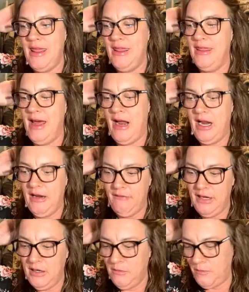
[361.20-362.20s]
that
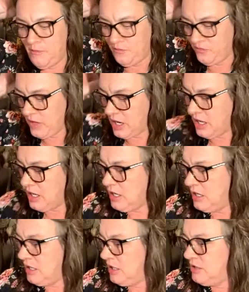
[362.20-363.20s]
heavy.
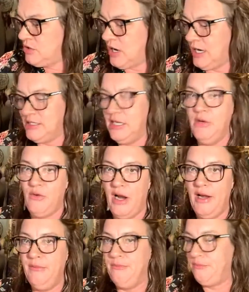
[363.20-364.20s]
Try to, right?